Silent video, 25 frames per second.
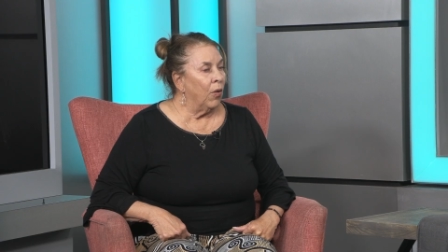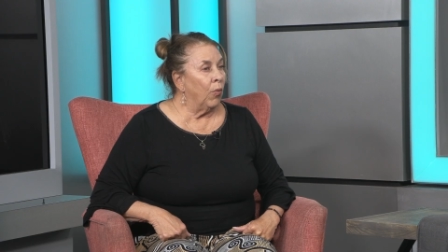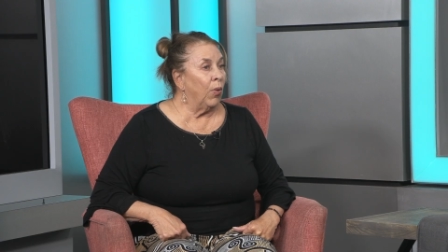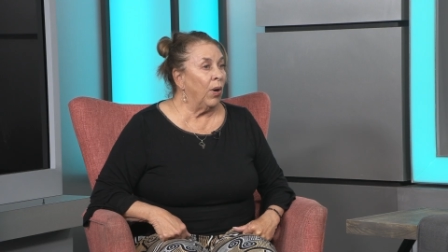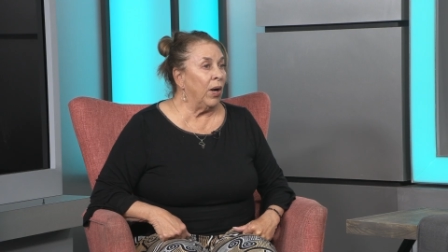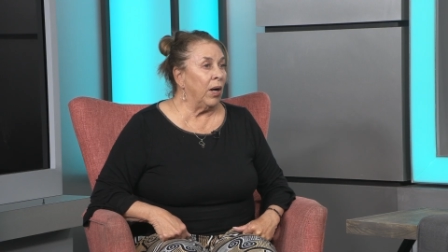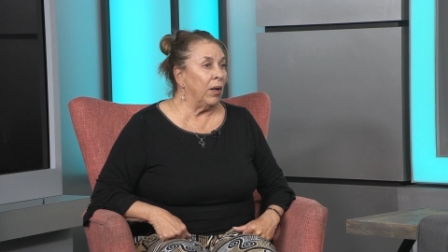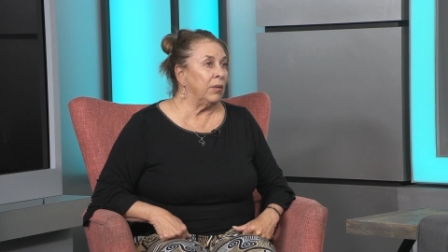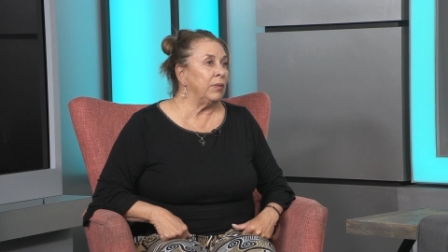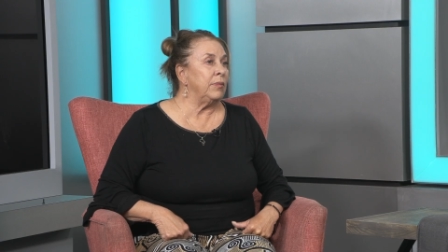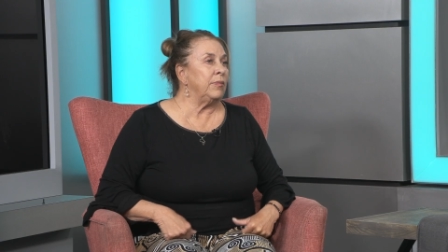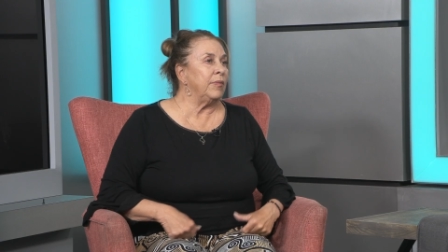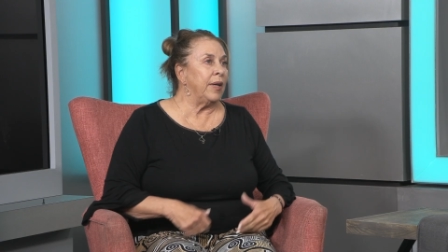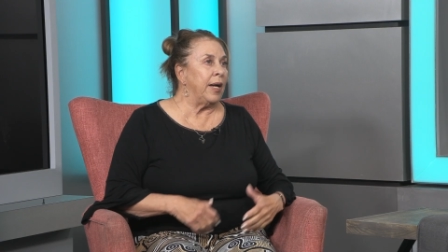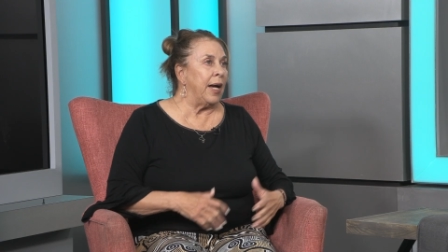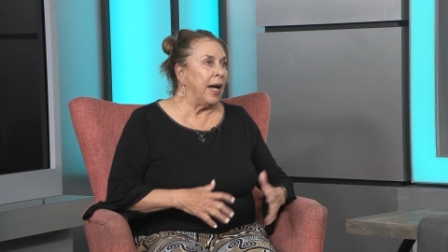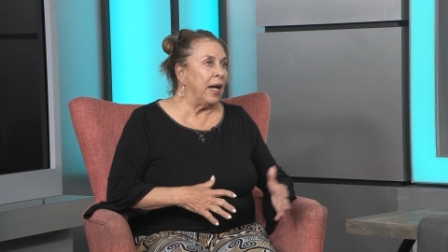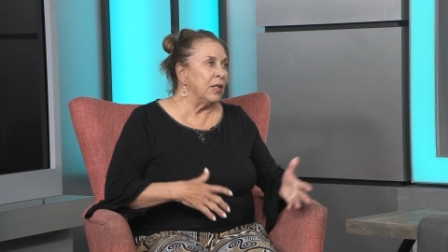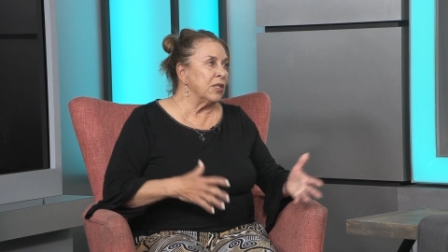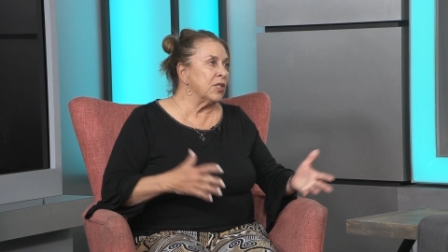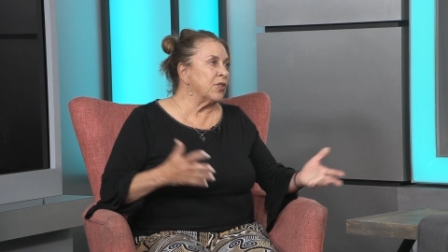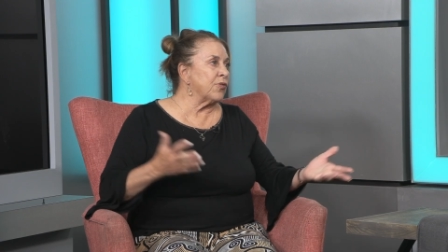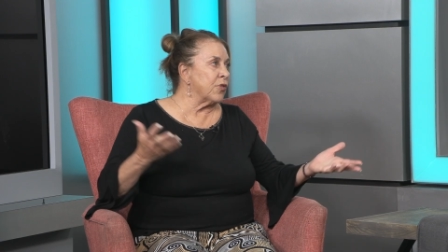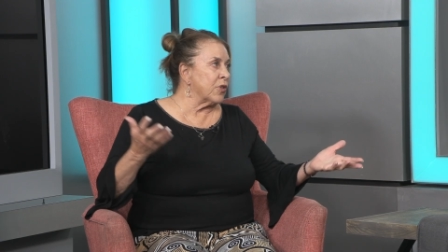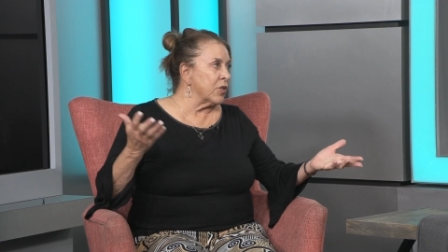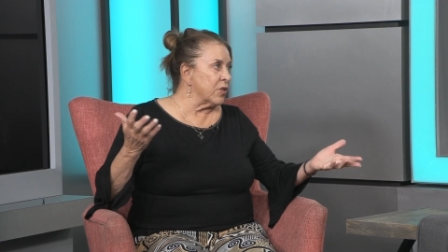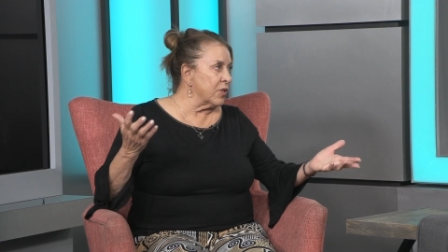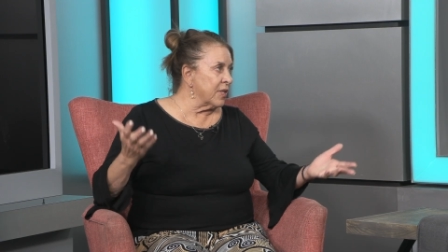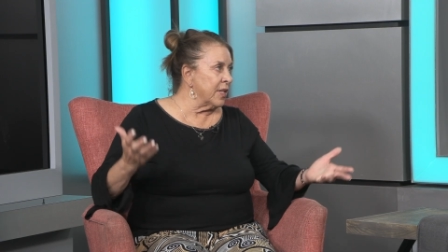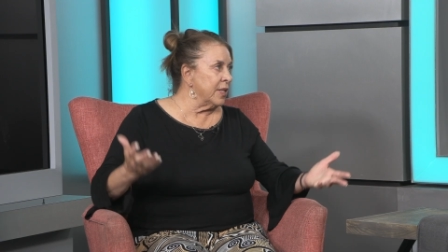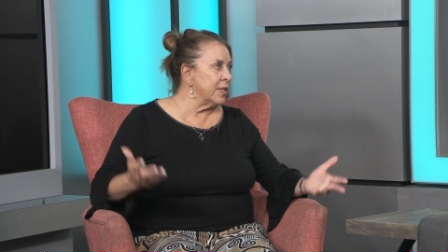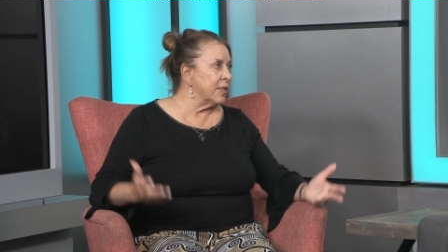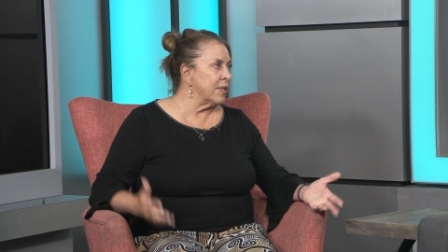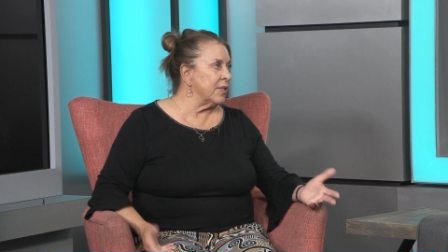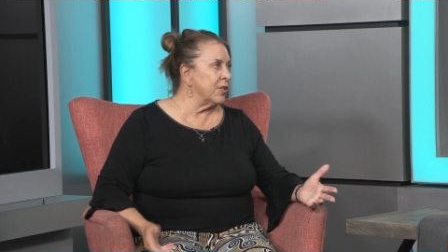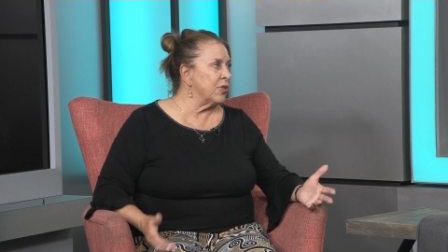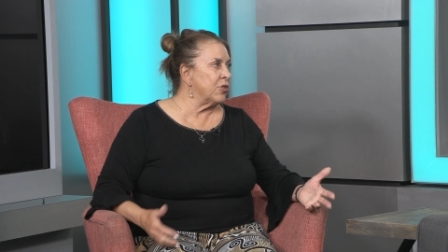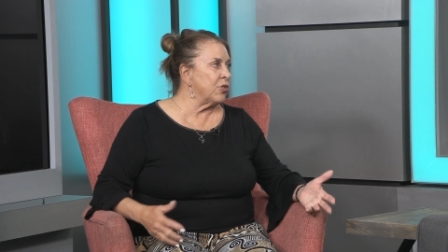Well, House versus
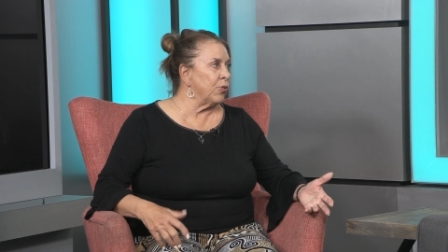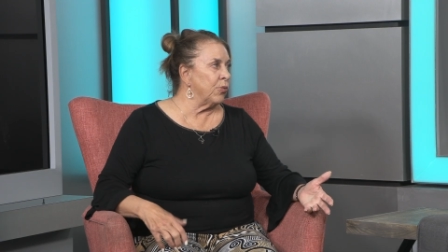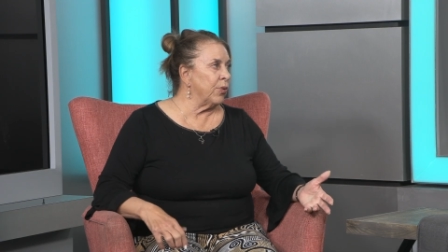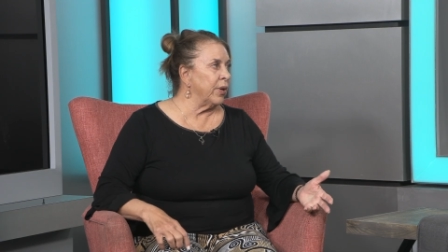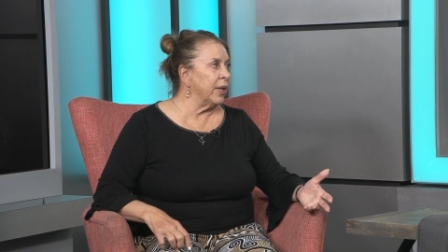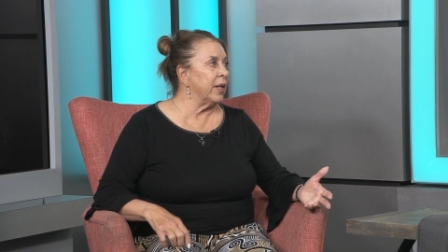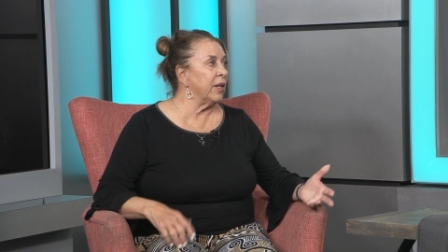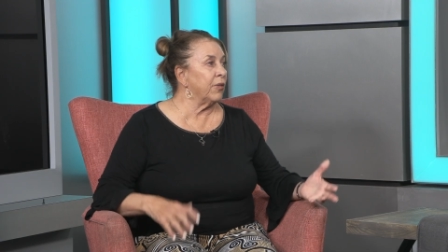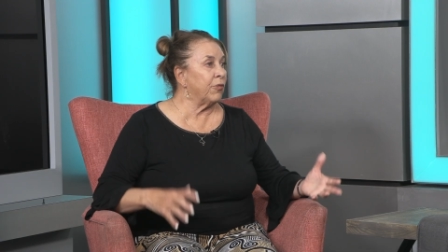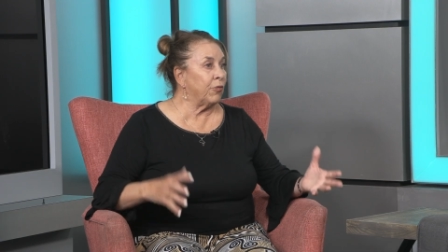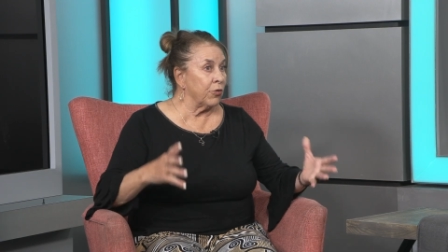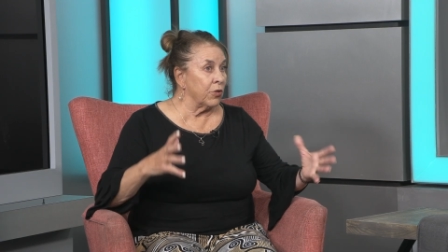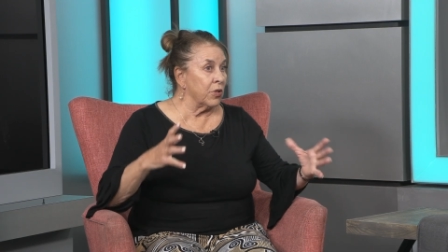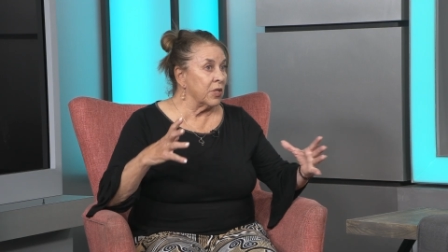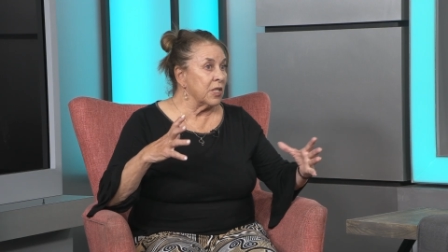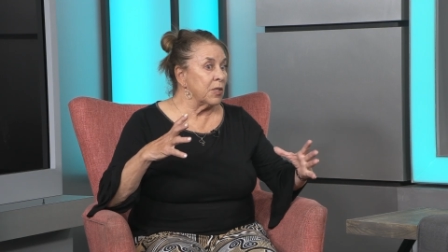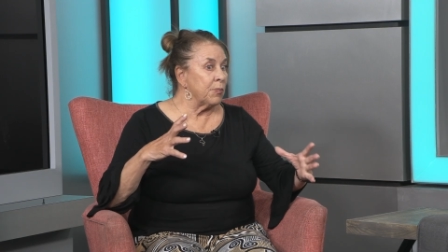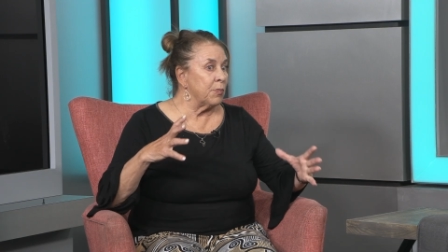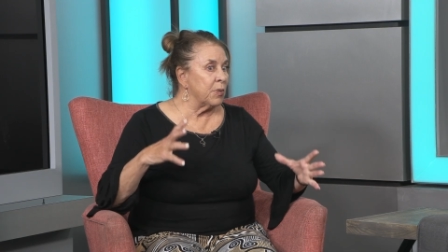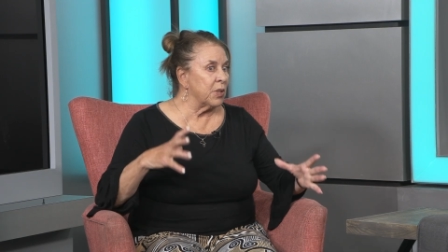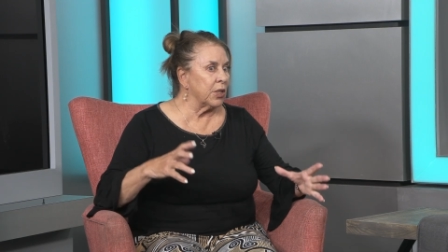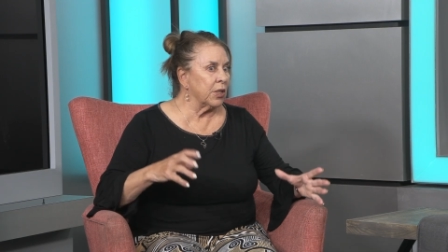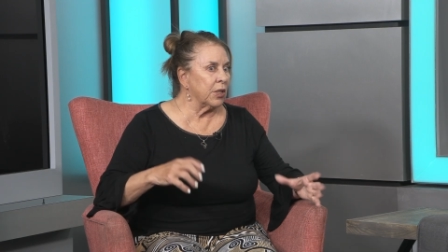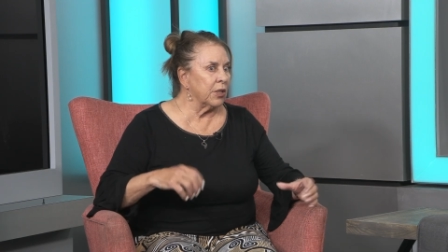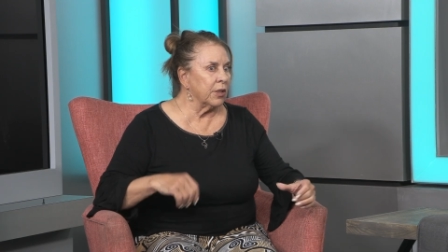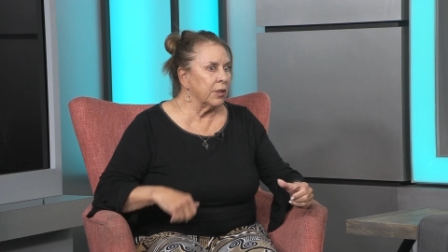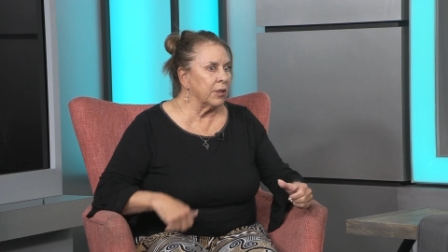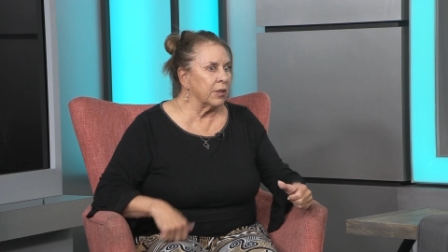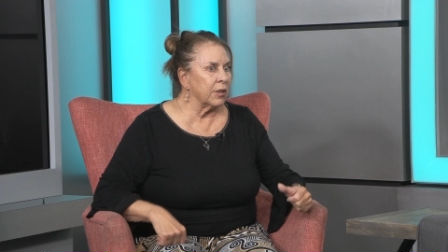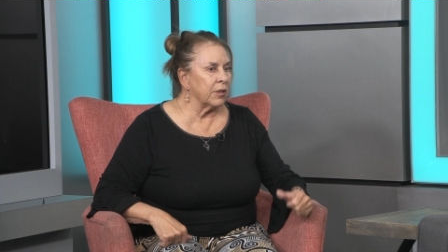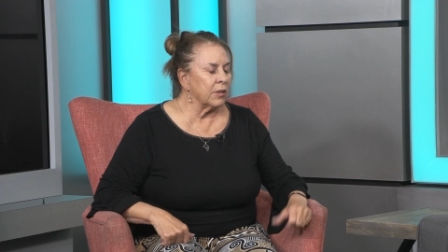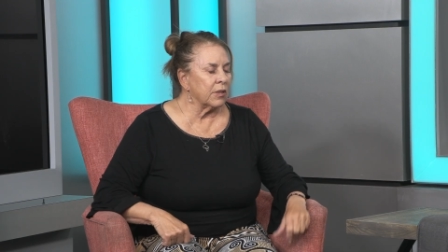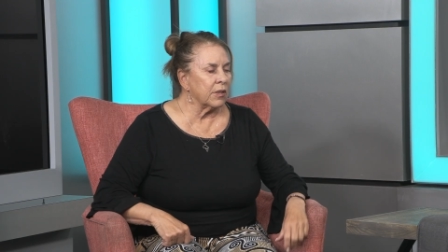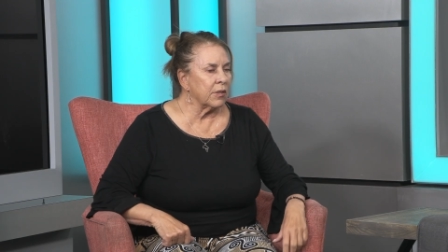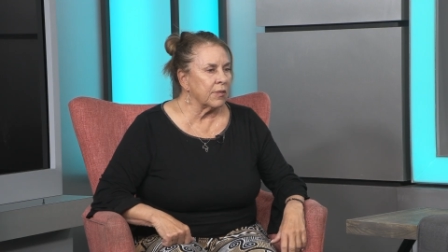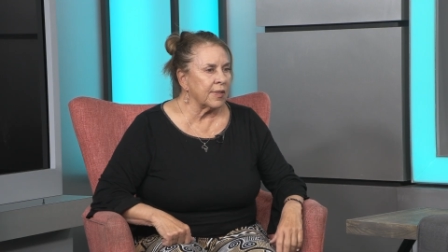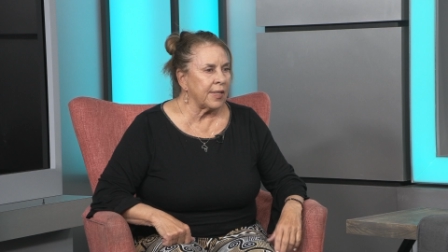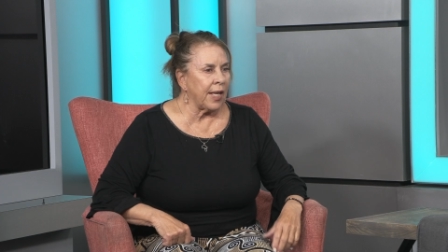NCAA for this
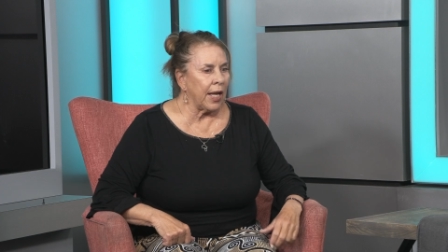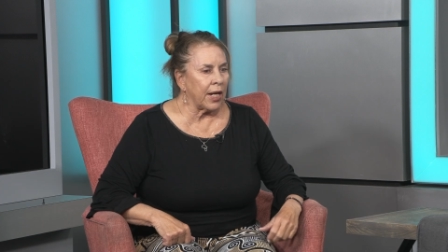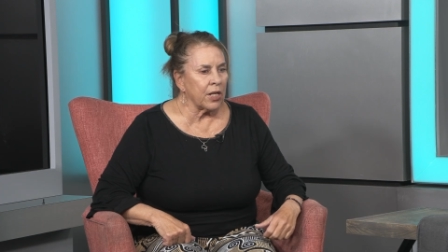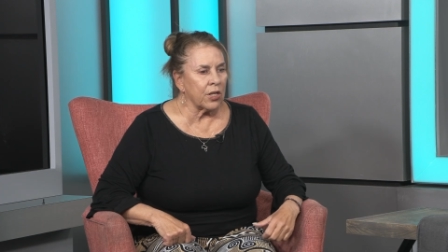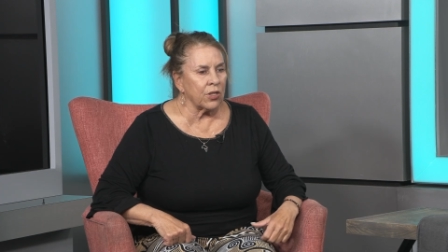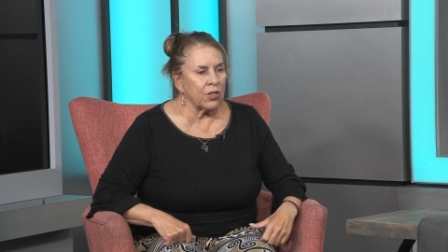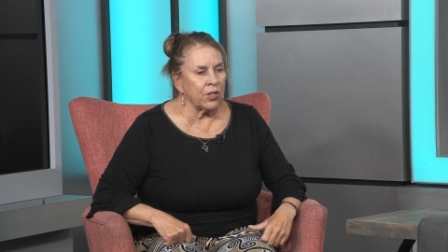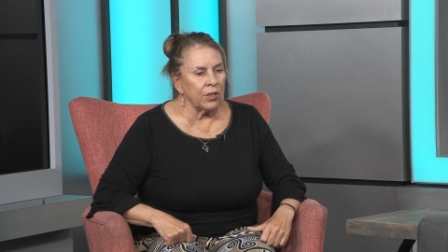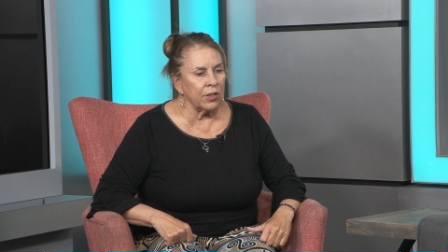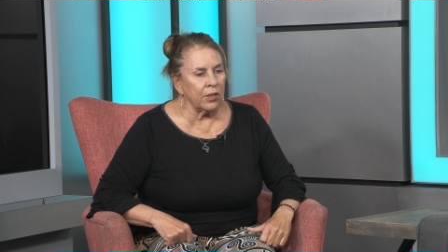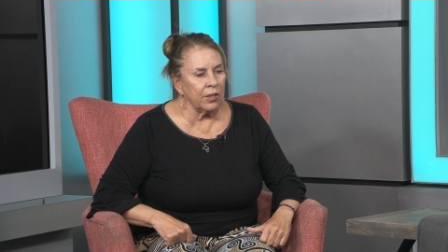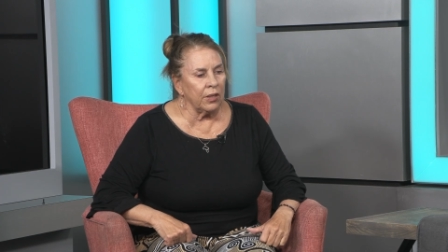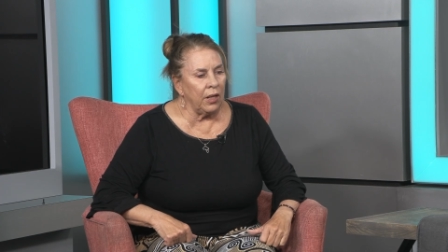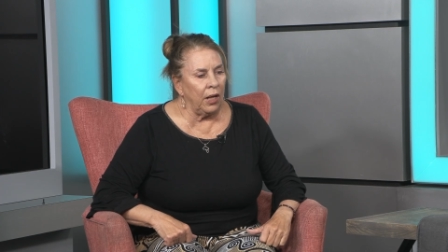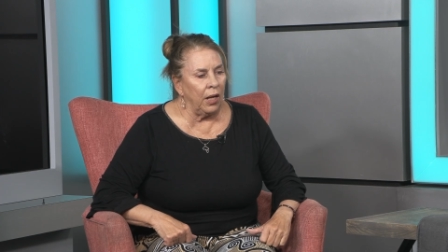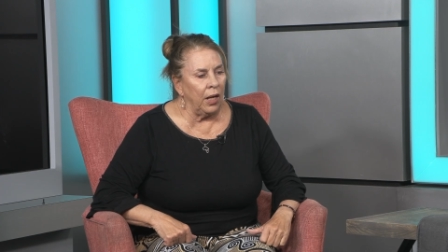particular section,